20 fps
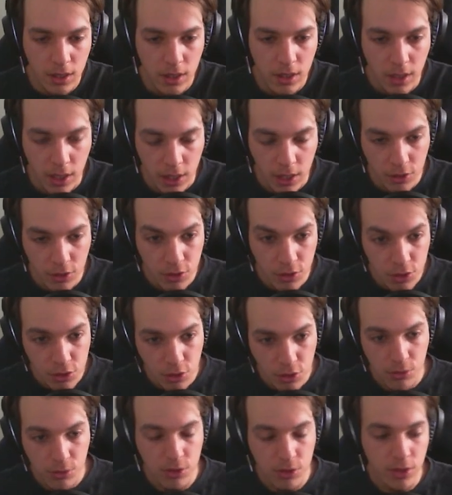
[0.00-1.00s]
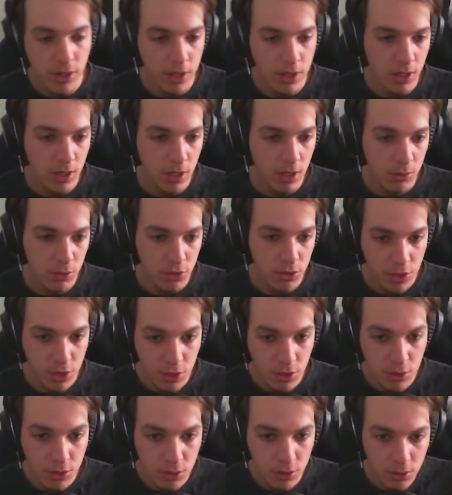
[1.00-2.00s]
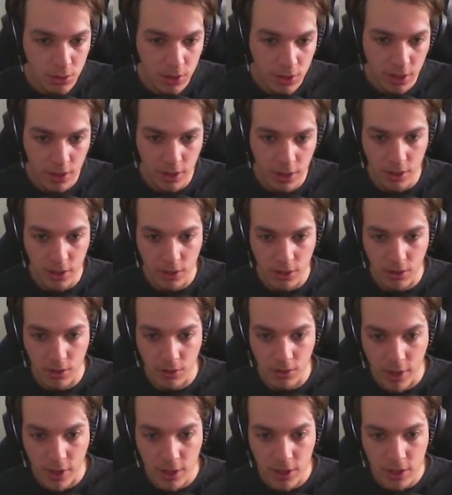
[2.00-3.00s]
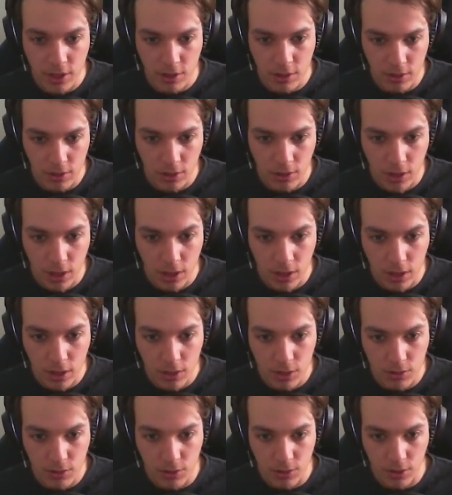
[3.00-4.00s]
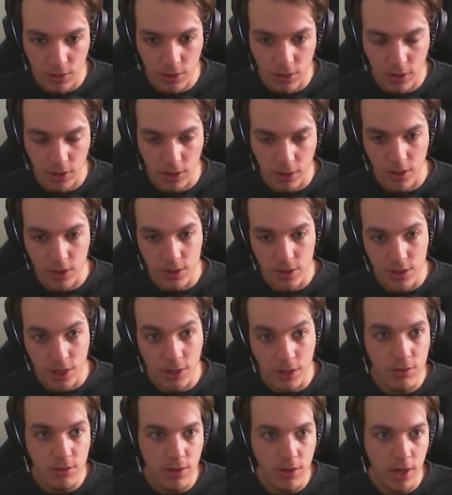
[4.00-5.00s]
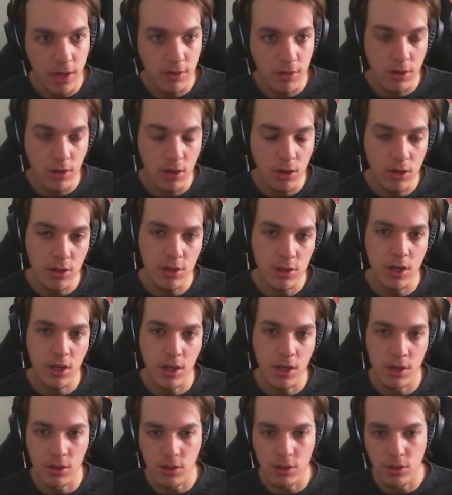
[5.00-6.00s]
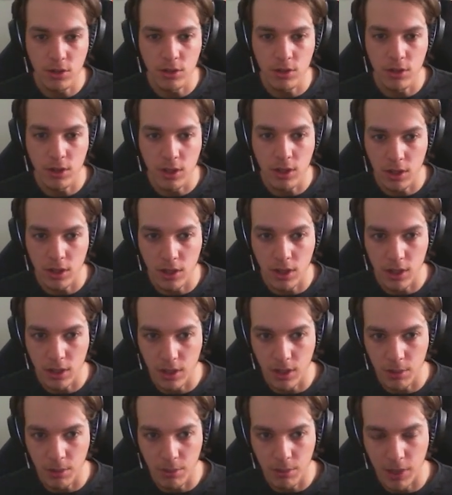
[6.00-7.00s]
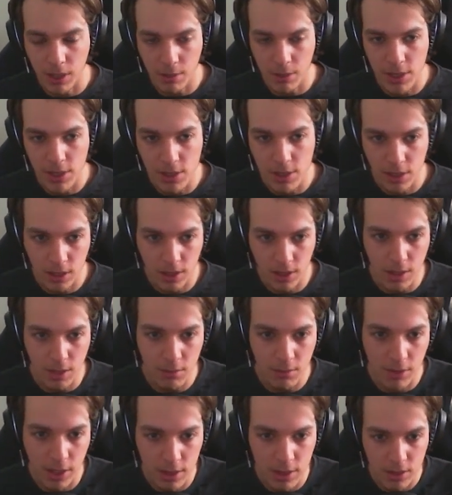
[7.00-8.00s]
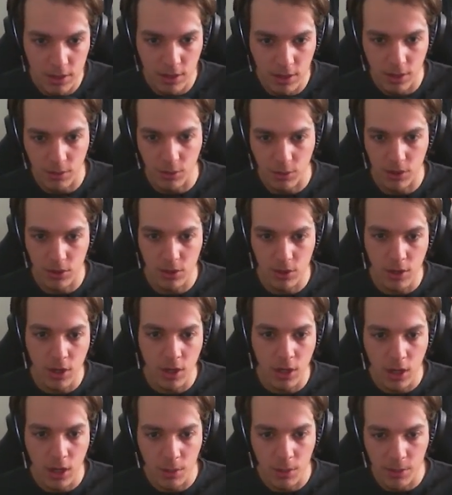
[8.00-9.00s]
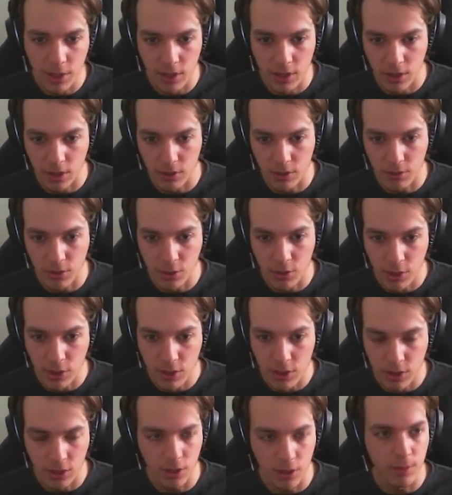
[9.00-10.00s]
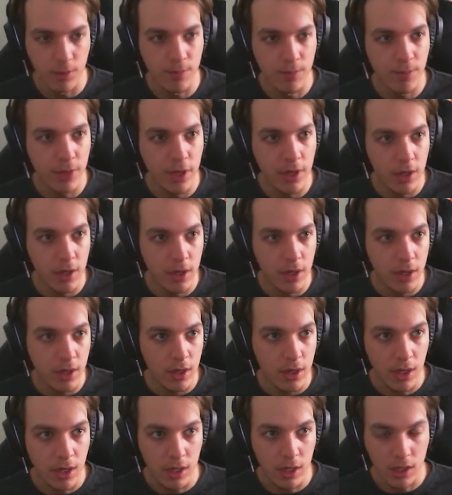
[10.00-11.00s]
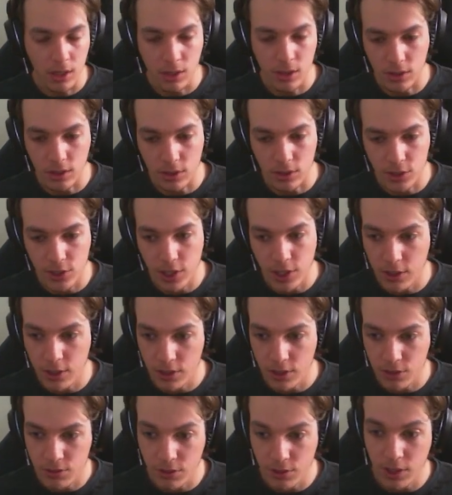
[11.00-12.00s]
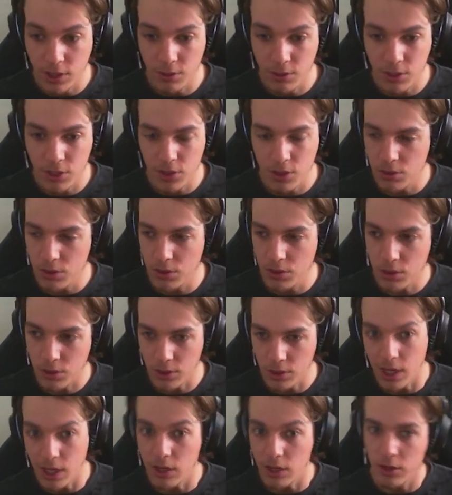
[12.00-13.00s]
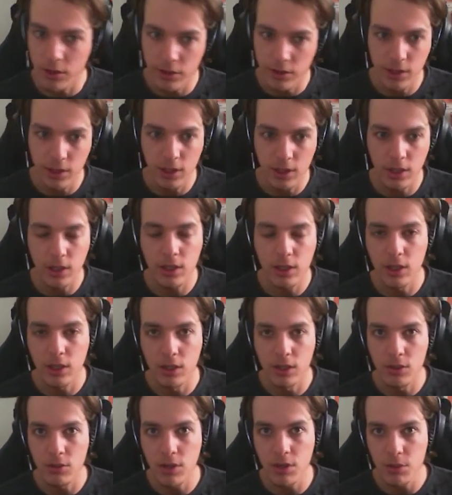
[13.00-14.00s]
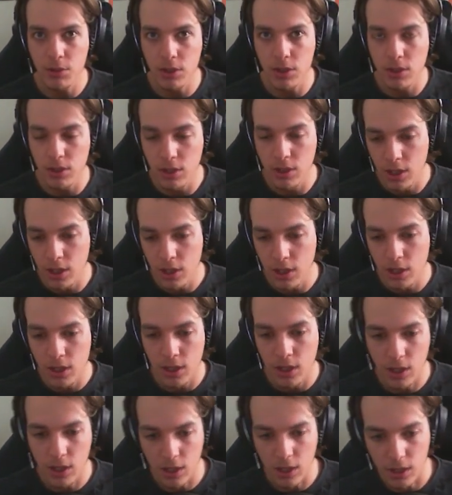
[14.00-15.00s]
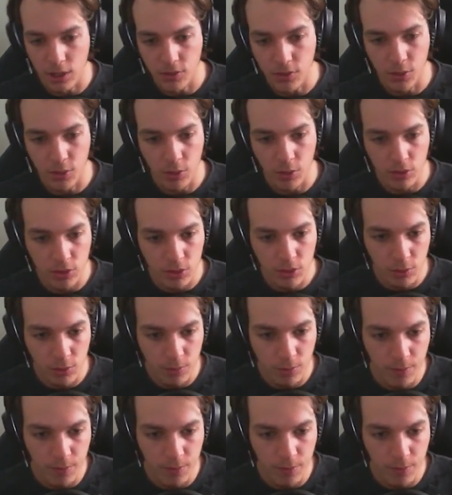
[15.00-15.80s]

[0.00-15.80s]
Hello YouTube, today I will show you a Rec709 LUT for the Gen5 color science on the Blackmagic cameras that was updated a few weeks ago. And I'll share this freely with you. You can download the link in the description if you want to.